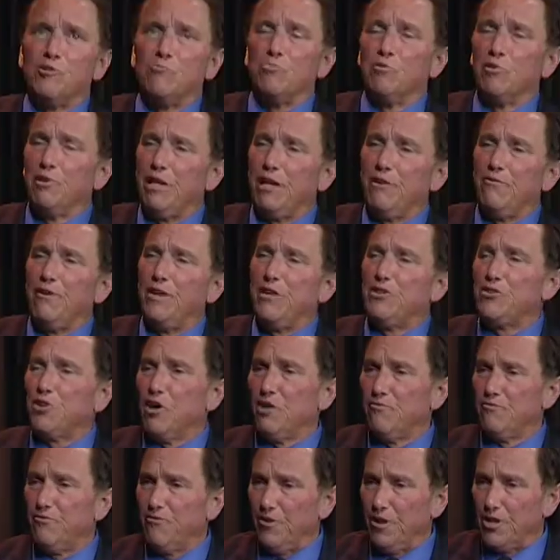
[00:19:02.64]
to believe he's
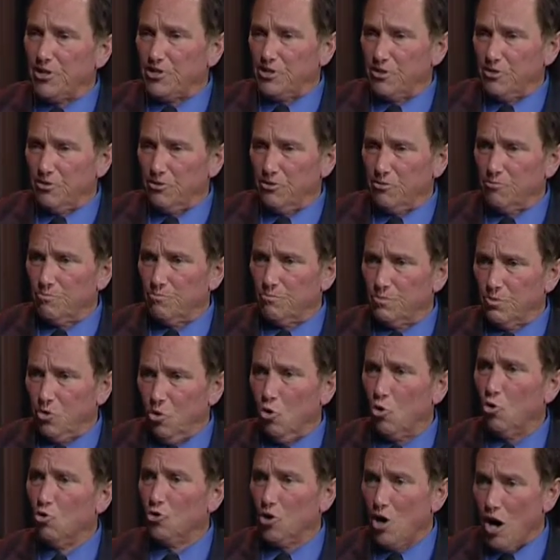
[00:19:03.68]
unfit to
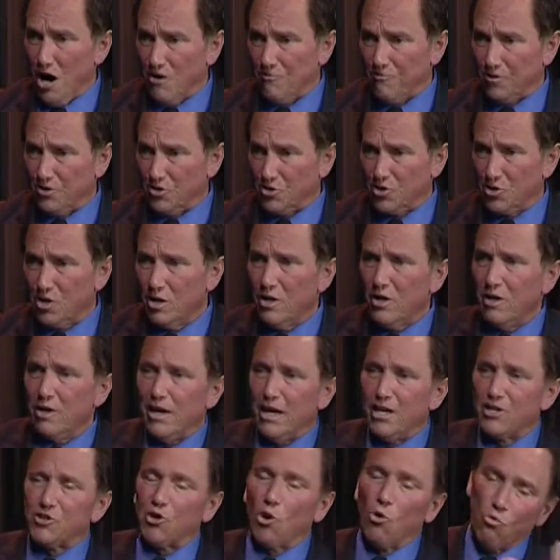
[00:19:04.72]
hold office.
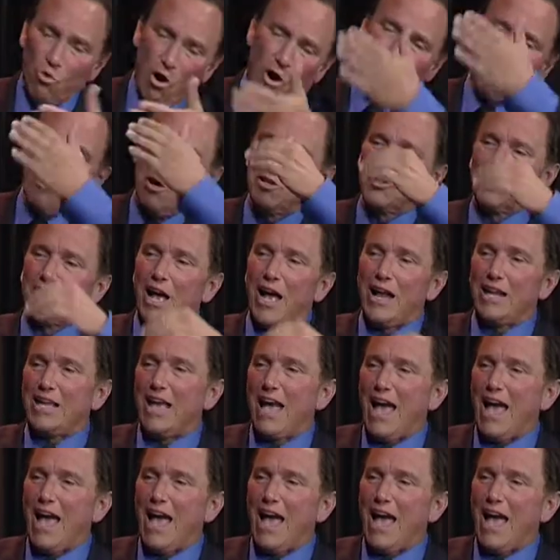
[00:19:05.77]
And so, what was that